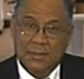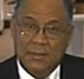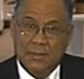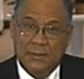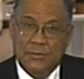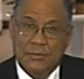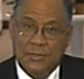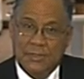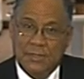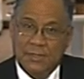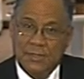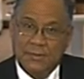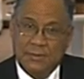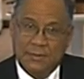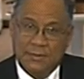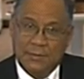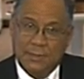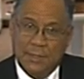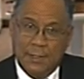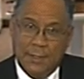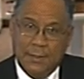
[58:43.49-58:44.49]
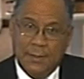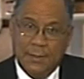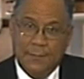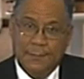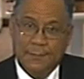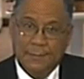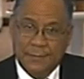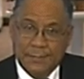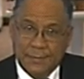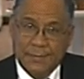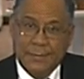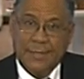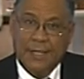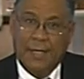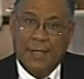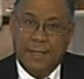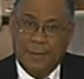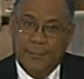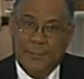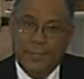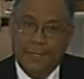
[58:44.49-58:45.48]
In Jesus' name,
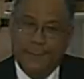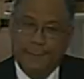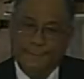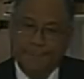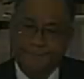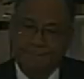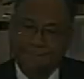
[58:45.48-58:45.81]
amen.